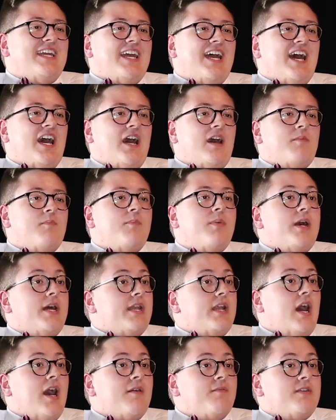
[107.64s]

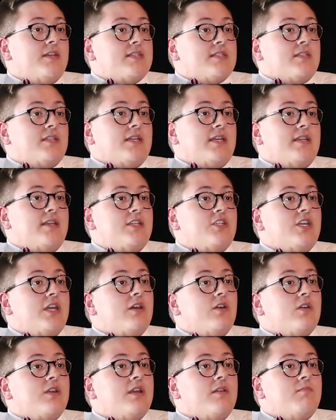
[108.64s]
But obviously the
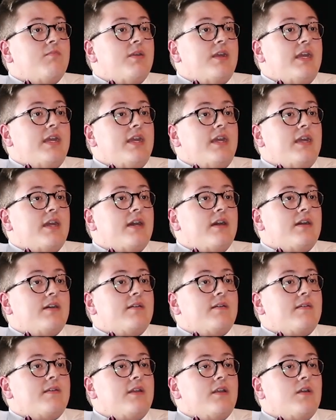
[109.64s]
jail can be,
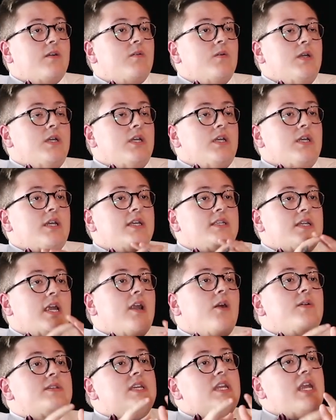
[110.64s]
it's
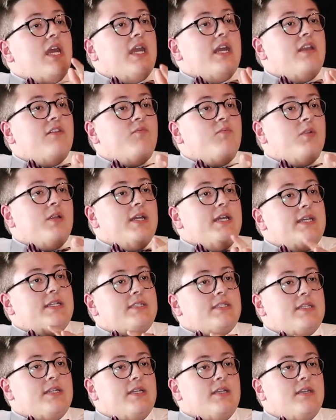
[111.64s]
not always a negative
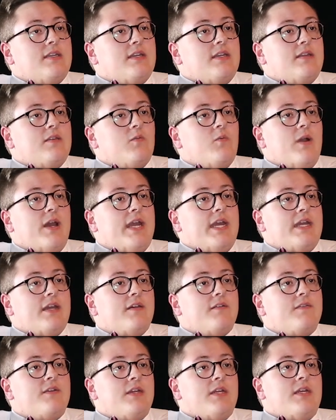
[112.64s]
place in the way
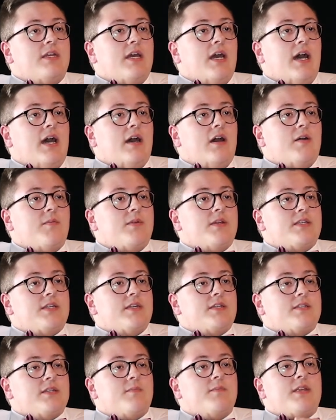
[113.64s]
of
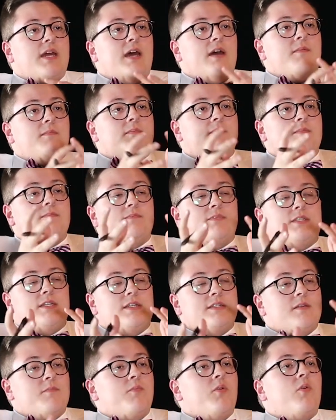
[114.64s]
it sometimes
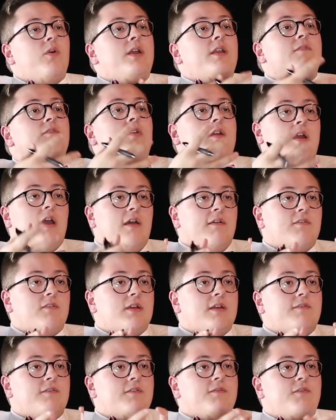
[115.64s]
is a point of
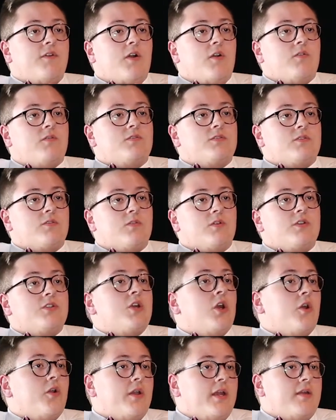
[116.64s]
recovery for folks, or a
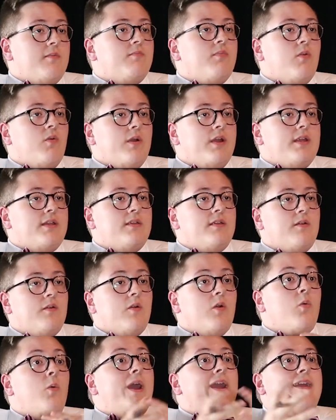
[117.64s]
turning point,
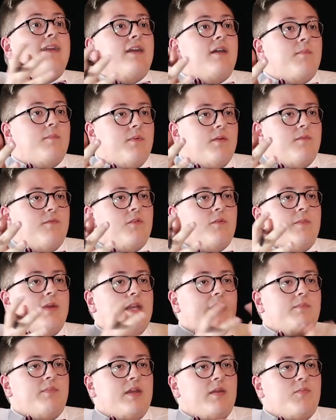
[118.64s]
or a wake up for
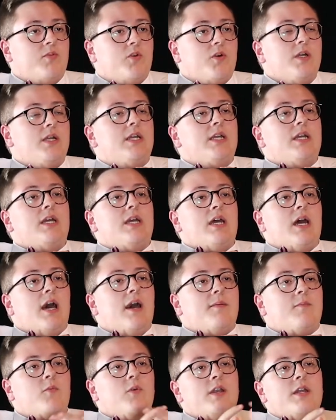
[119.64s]
many people.
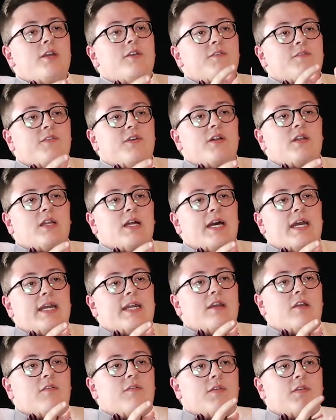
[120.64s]
What do you feel
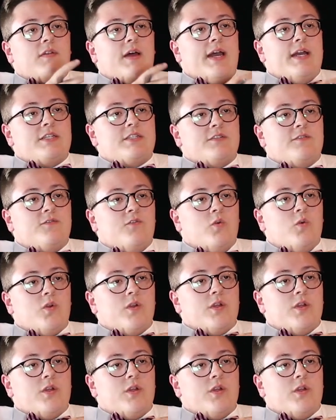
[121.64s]
like over the last 4